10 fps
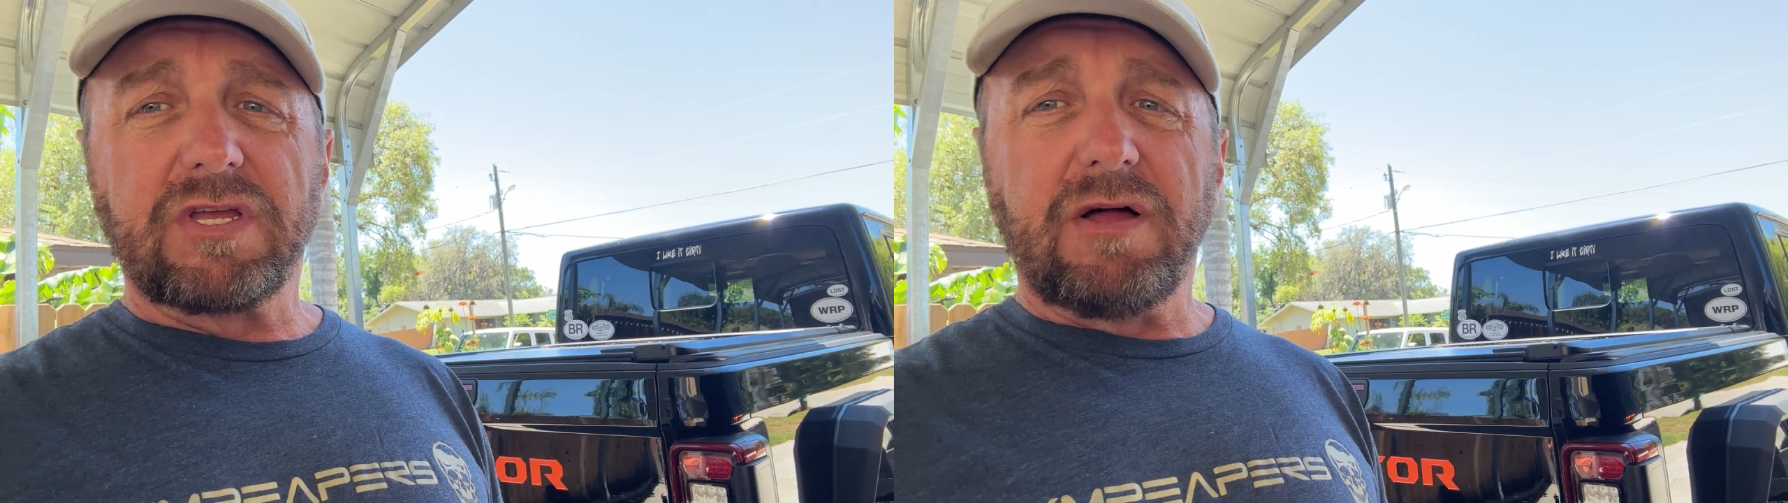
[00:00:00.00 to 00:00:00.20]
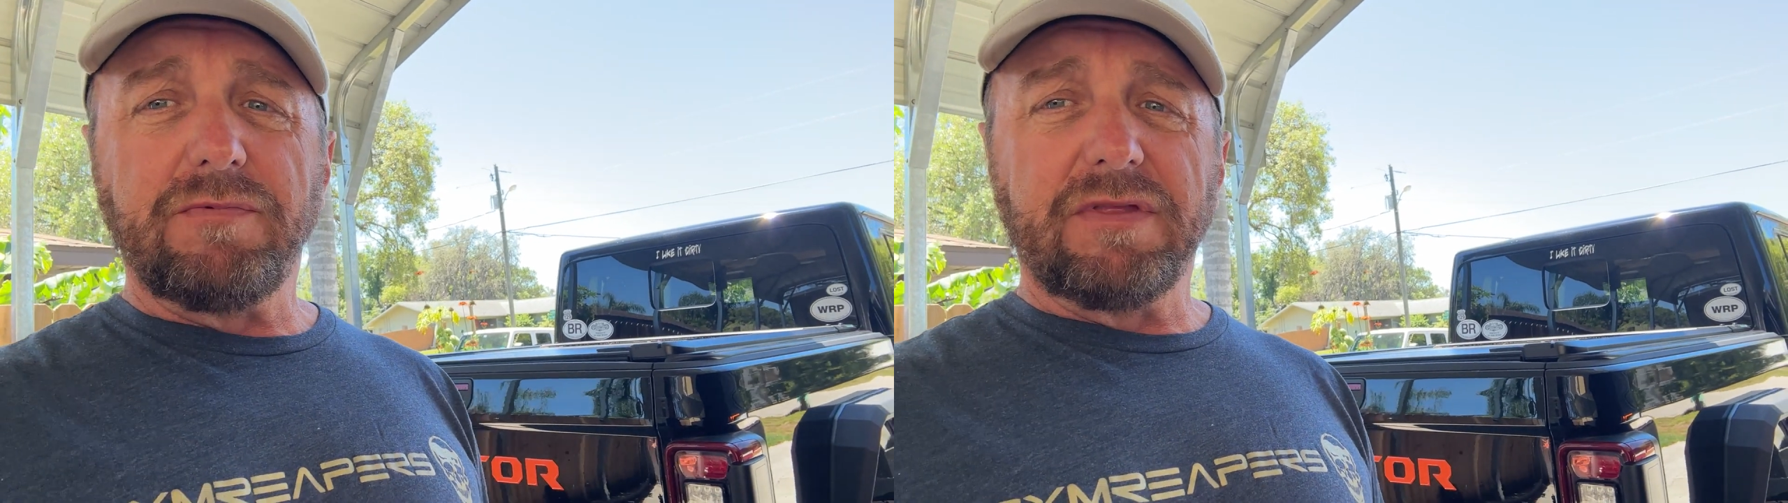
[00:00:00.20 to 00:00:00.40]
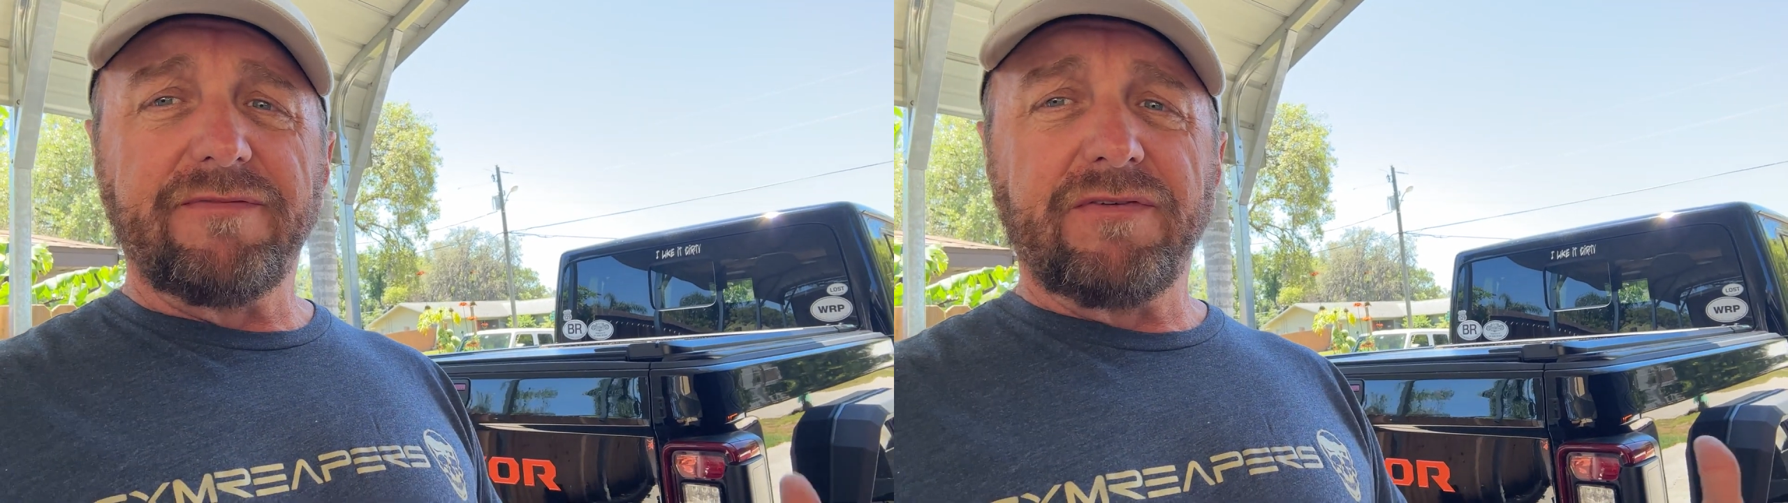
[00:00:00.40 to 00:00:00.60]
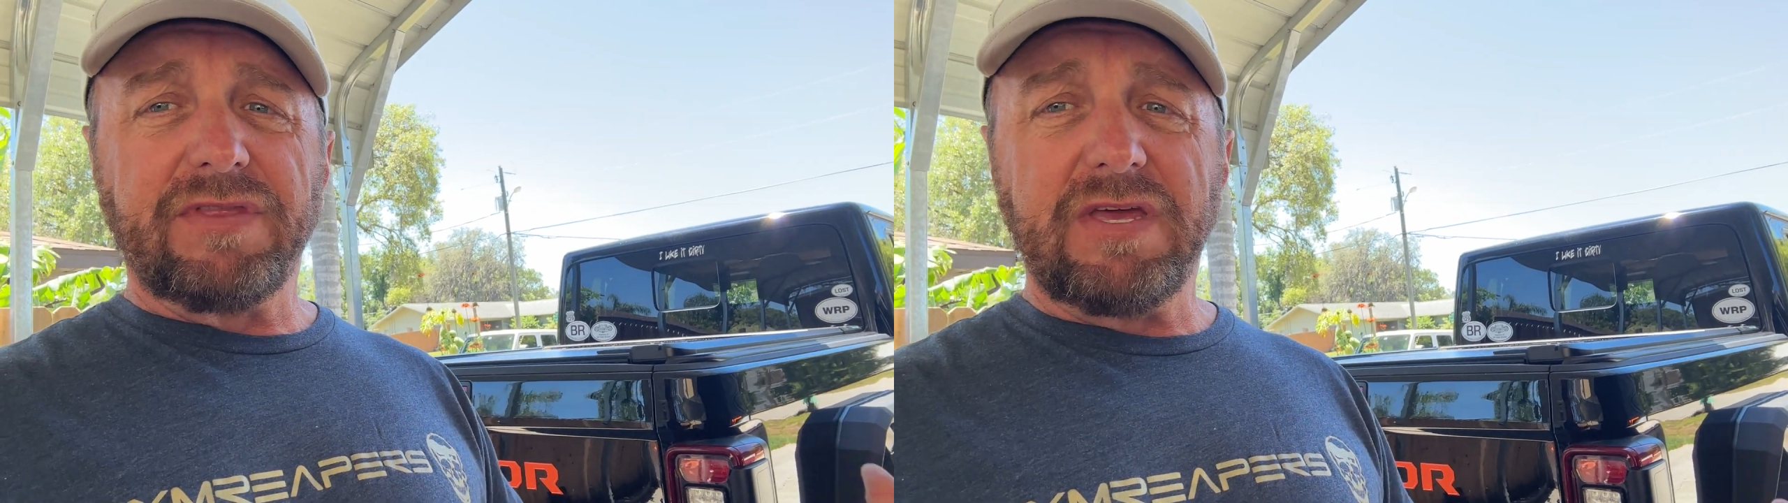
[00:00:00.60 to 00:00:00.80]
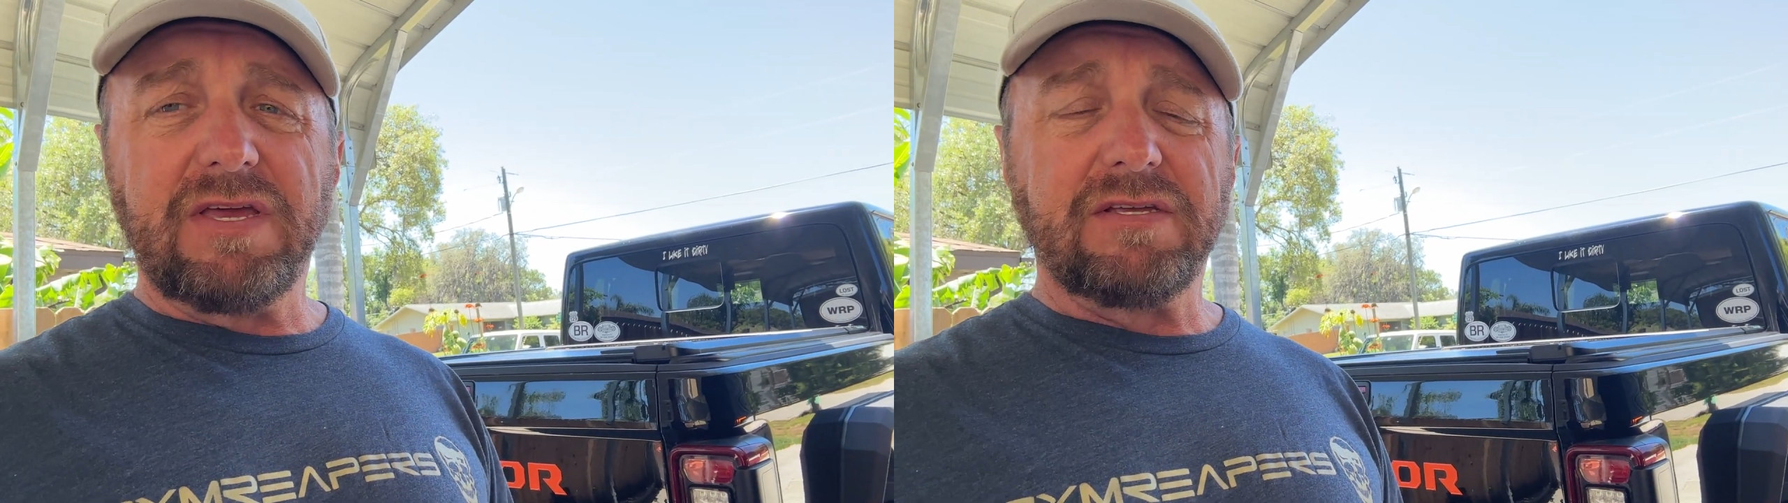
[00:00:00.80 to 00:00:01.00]
couple of different
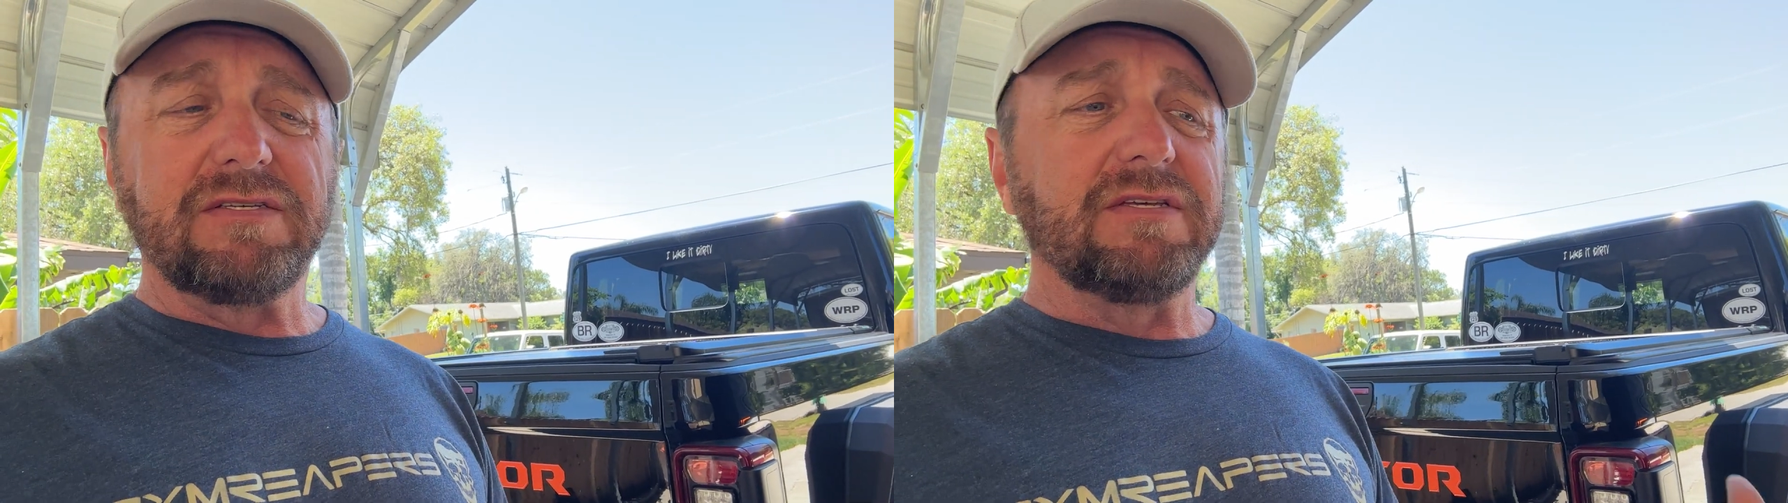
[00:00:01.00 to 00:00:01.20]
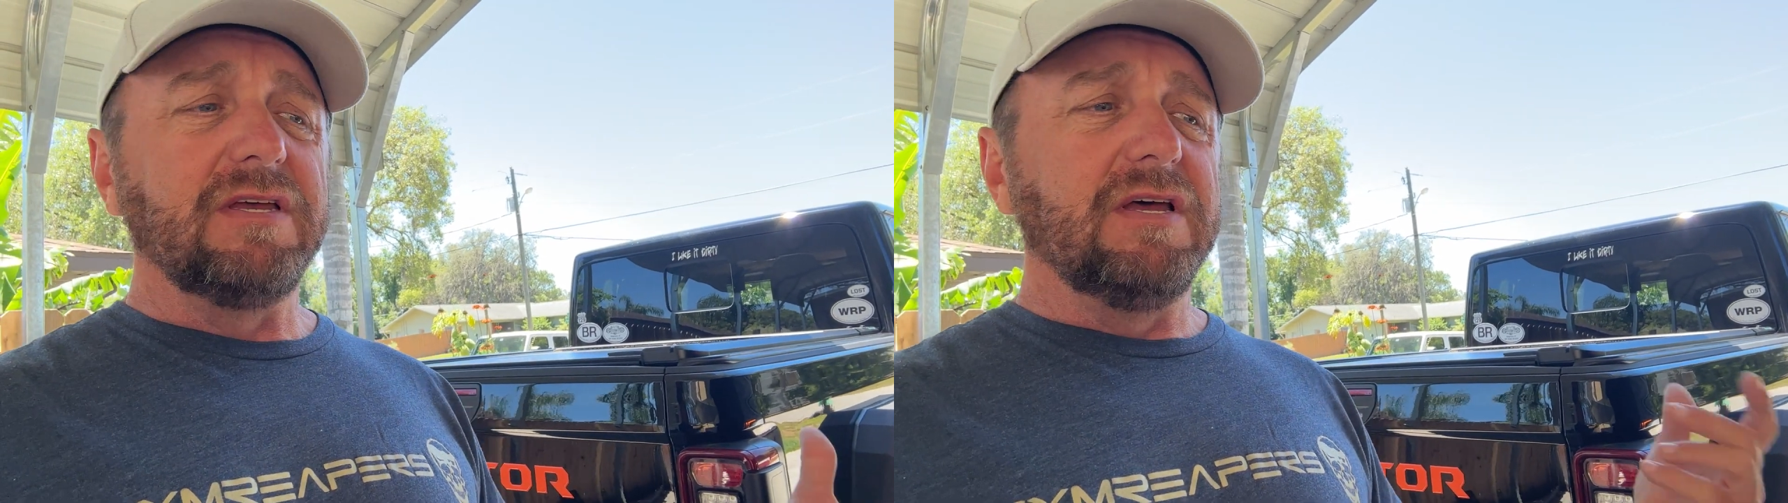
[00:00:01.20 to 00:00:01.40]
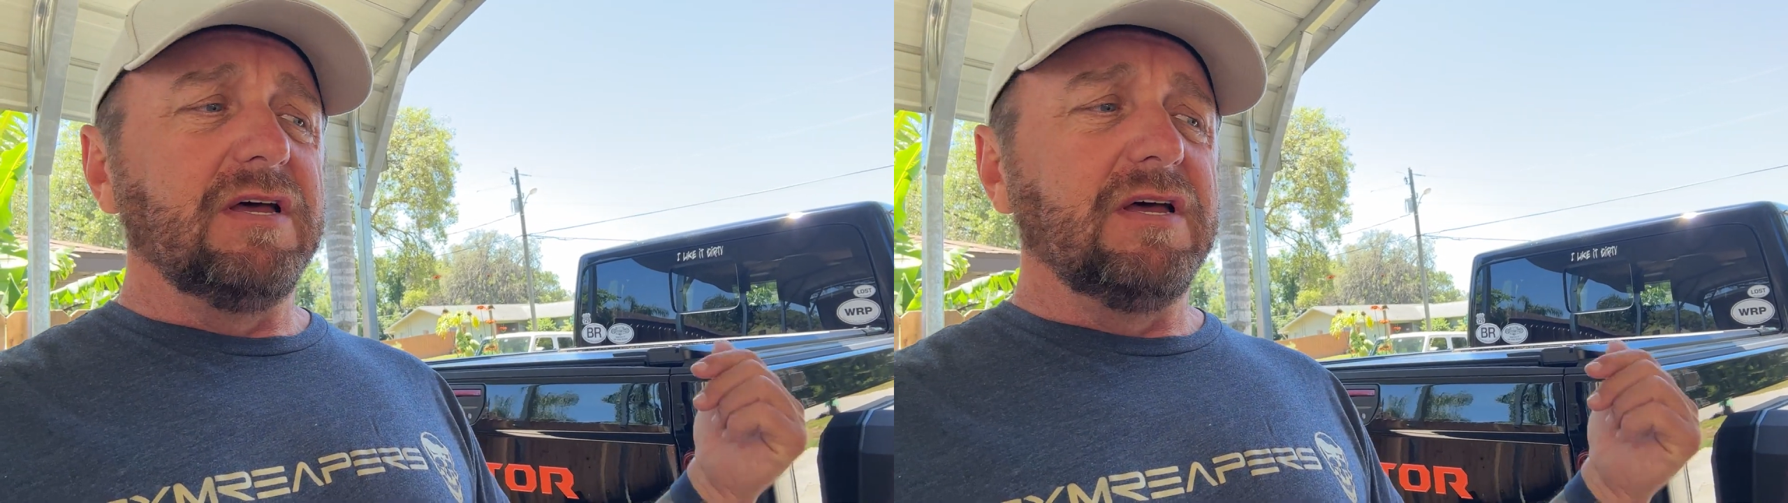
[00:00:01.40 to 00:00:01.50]
things,